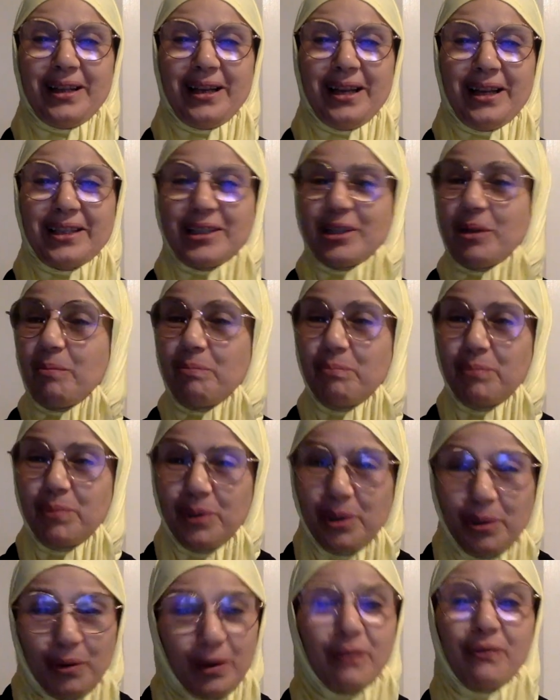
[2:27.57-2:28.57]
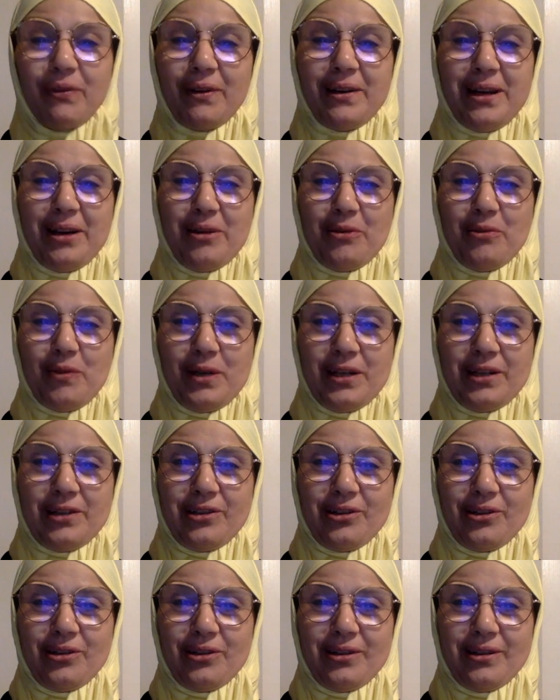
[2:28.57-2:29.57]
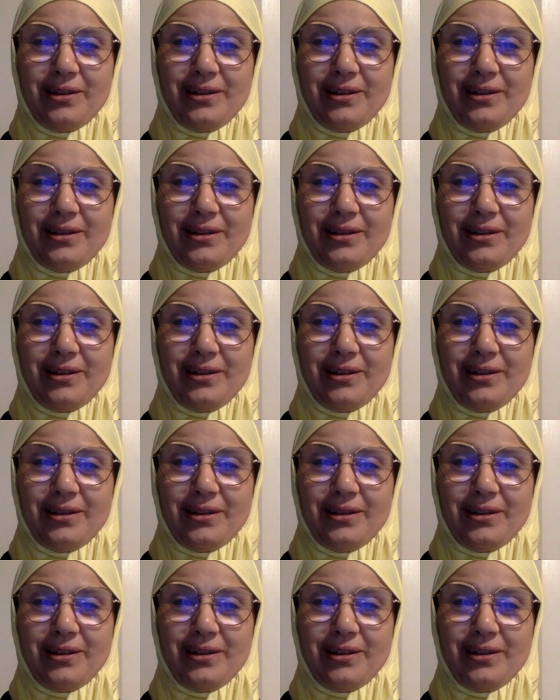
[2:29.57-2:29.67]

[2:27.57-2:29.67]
It's a beautiful language.